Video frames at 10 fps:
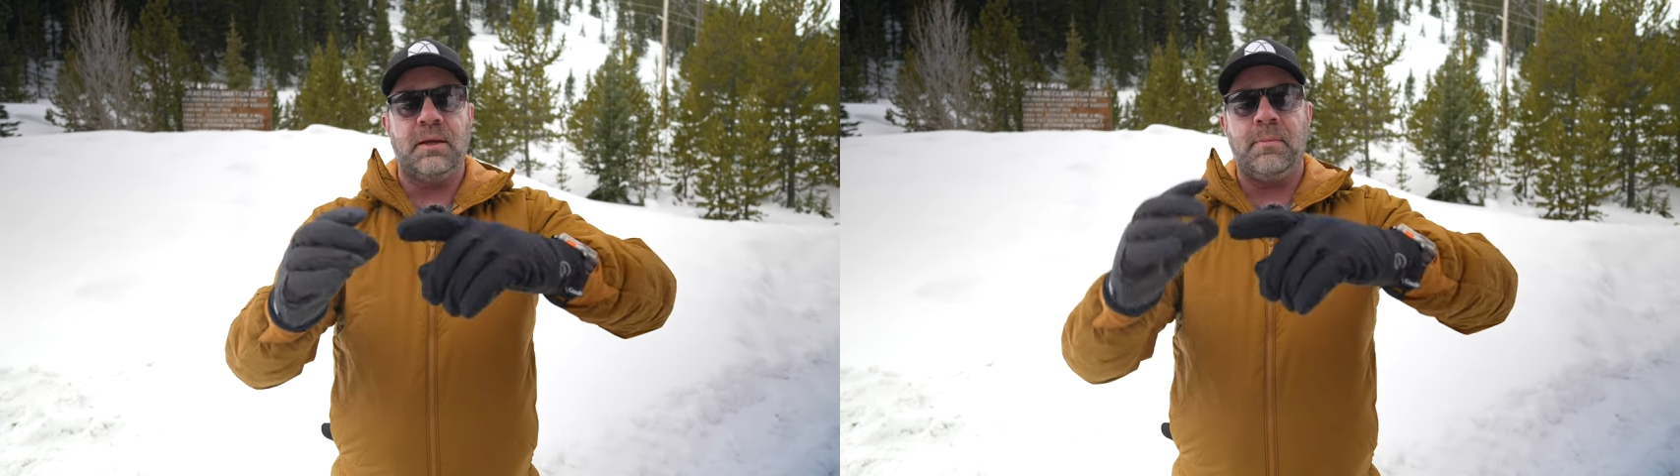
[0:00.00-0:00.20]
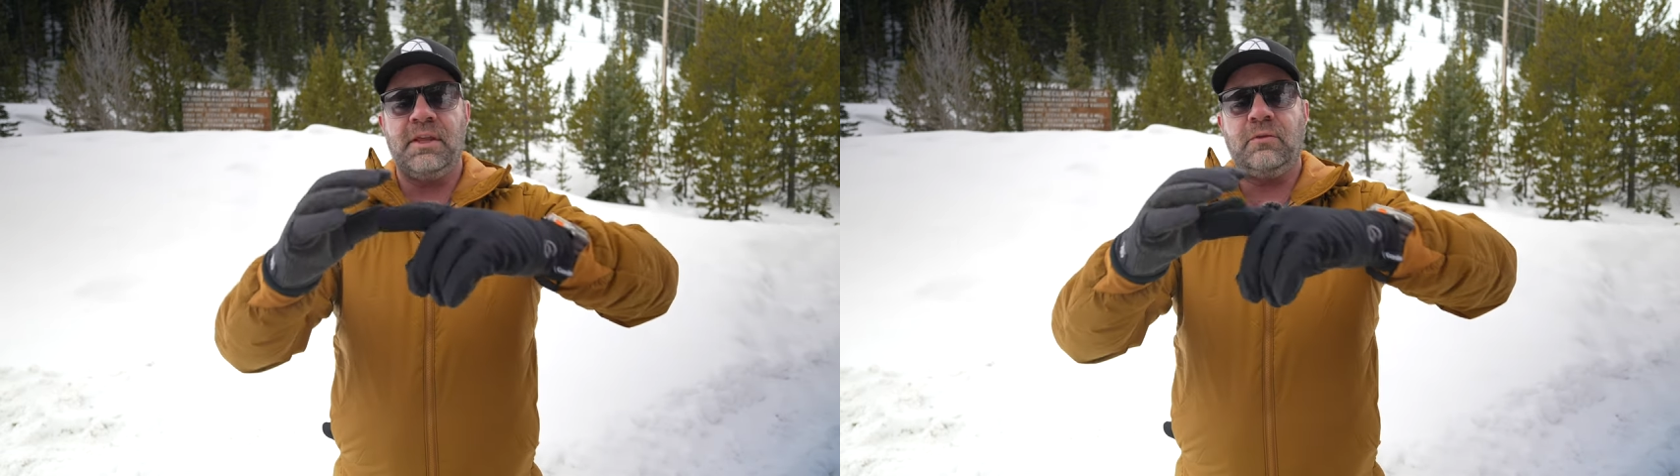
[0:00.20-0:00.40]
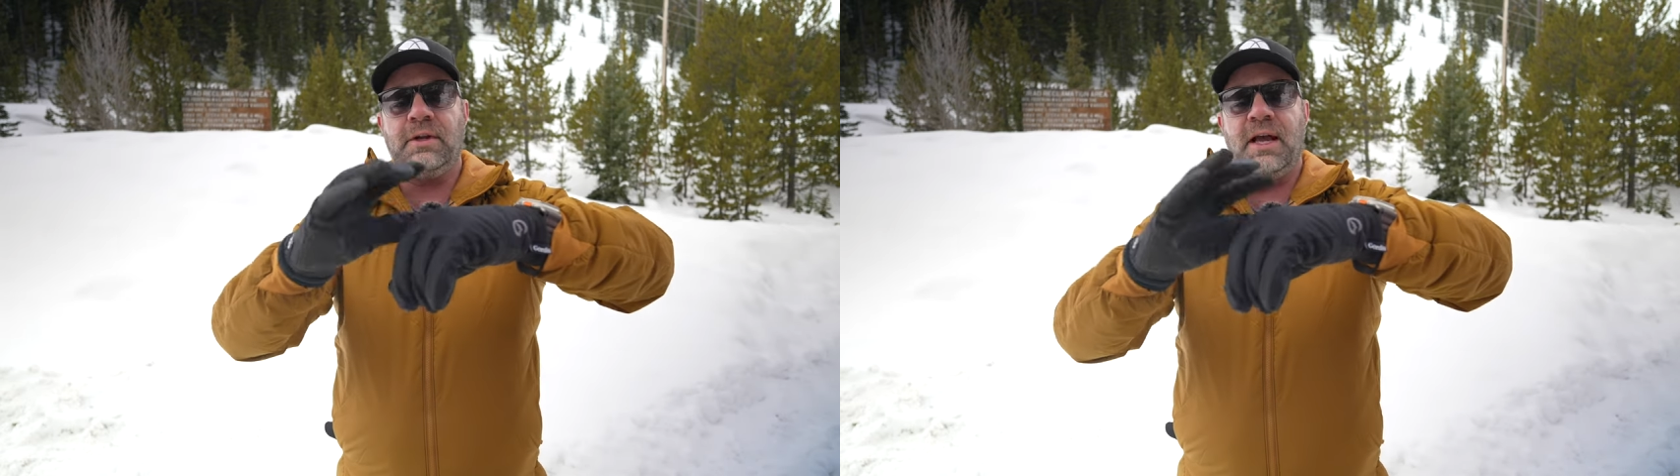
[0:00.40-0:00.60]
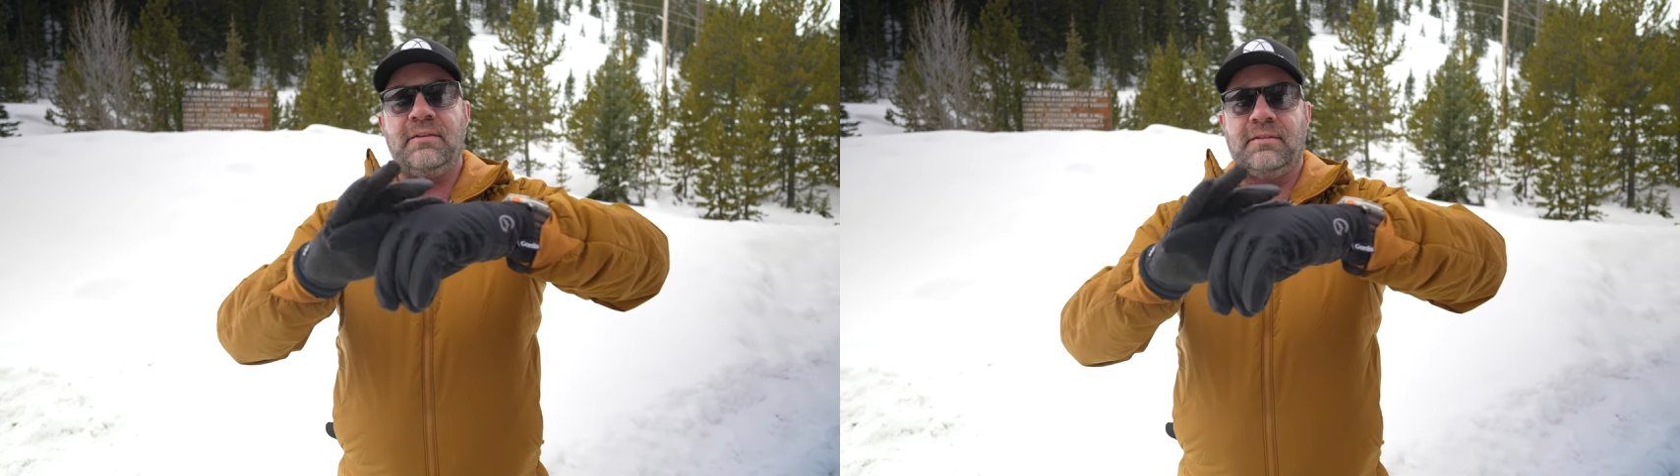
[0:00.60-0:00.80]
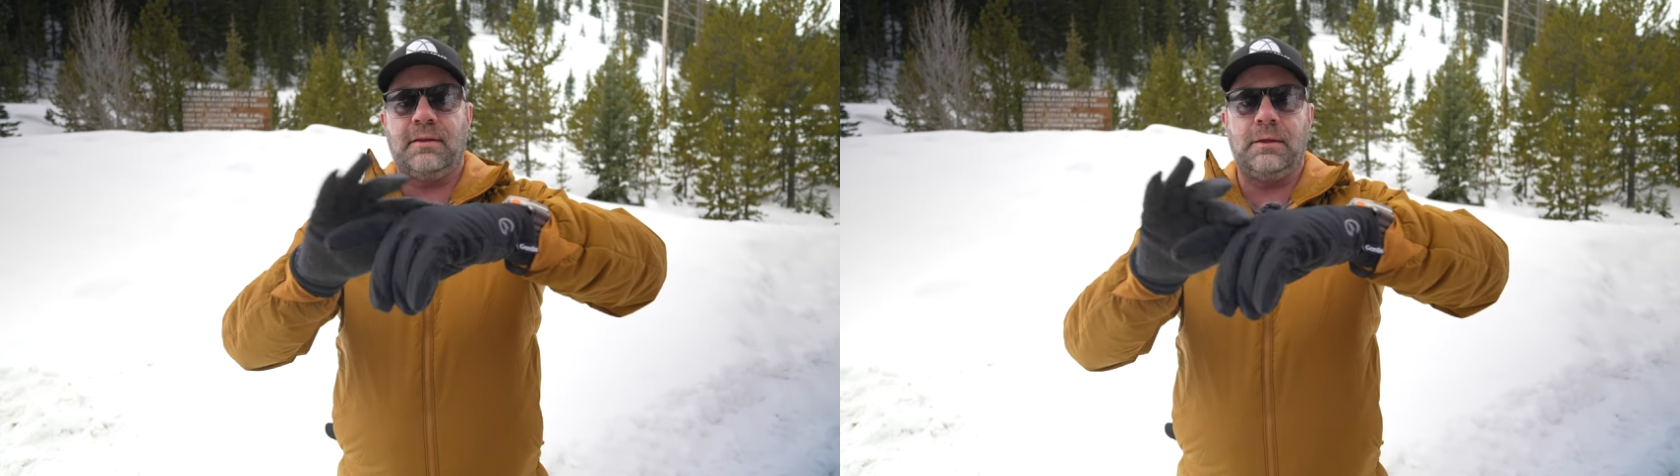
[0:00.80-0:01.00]
But this one has
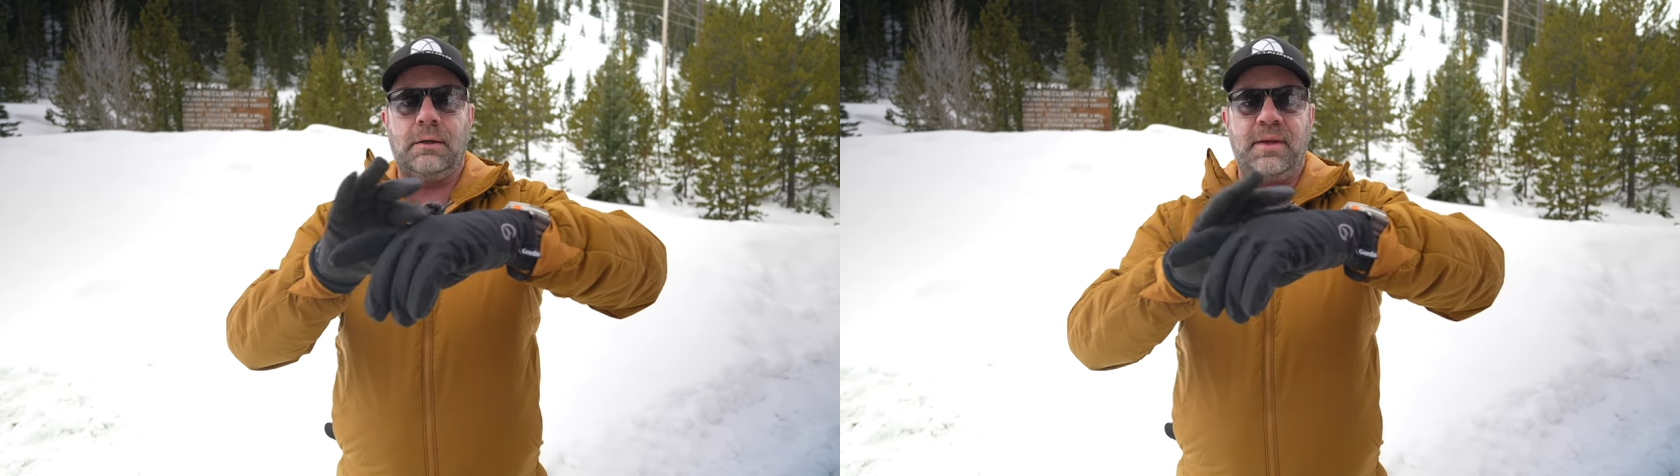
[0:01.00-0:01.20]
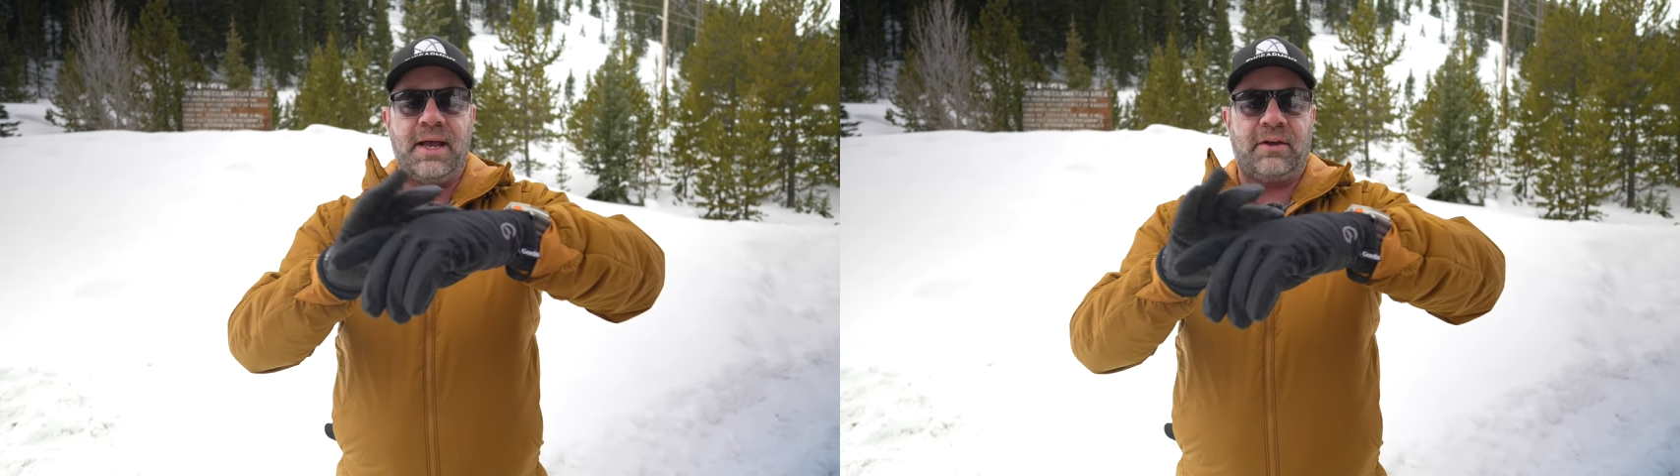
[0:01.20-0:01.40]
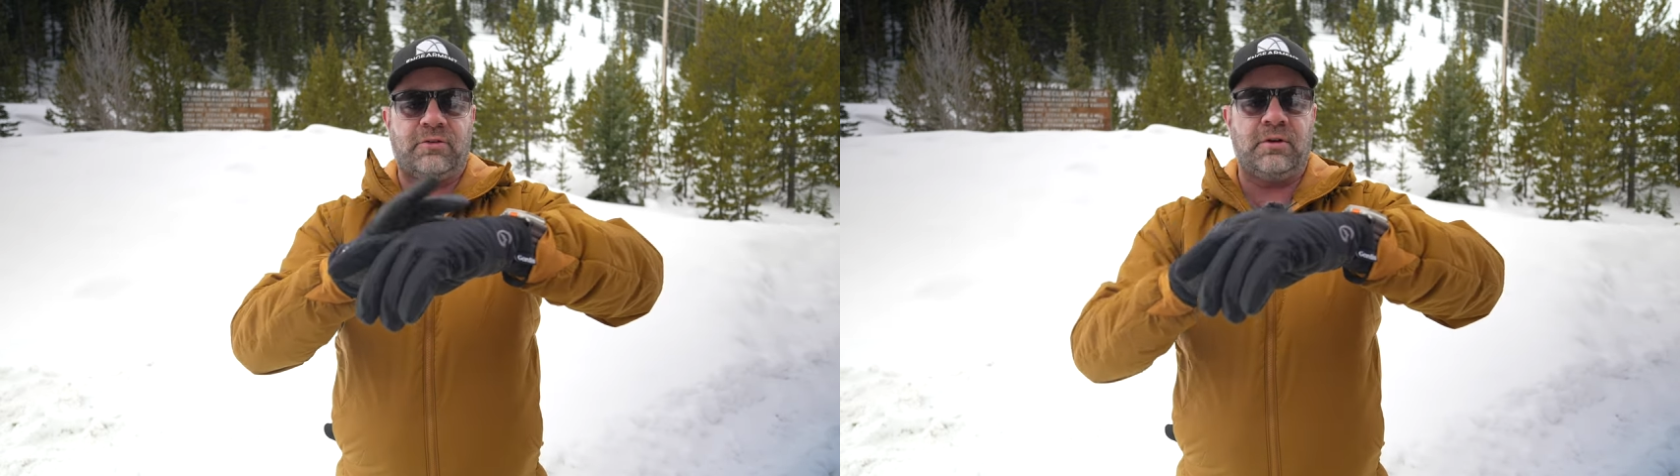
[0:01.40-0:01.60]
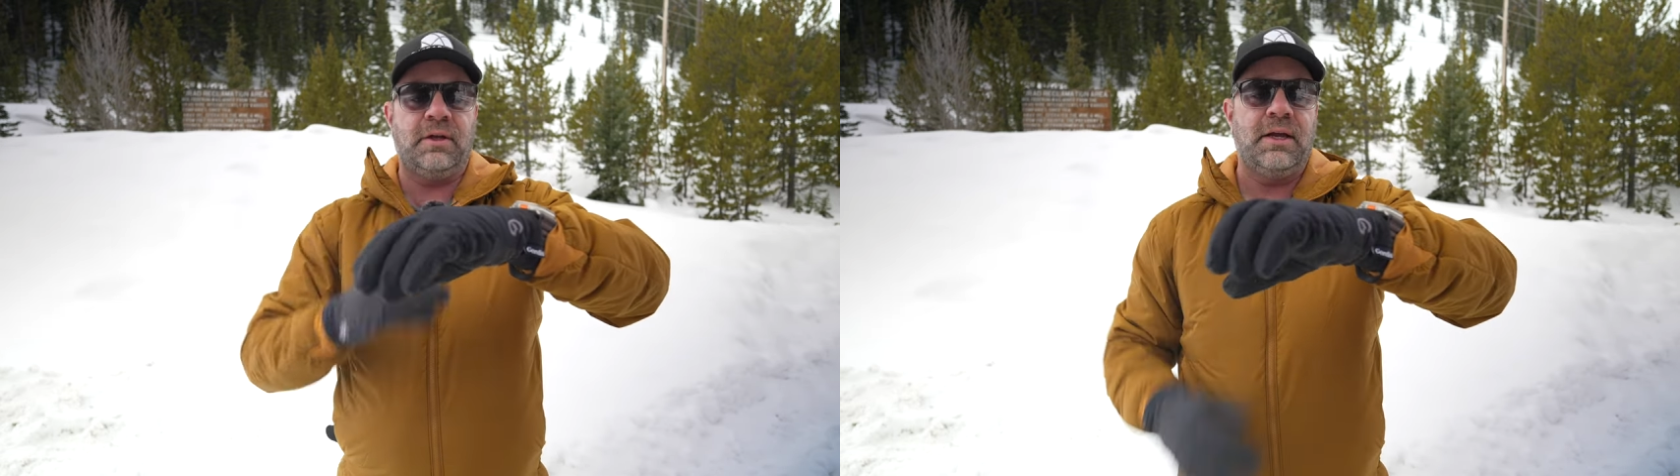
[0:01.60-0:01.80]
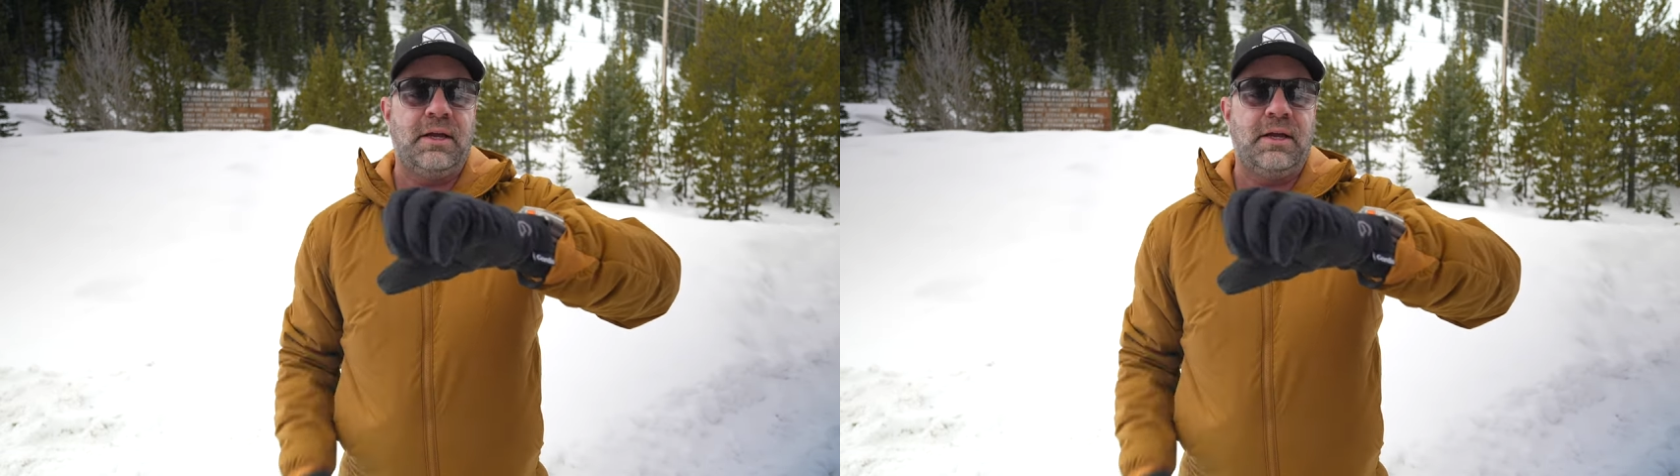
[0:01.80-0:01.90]
just a little bit extra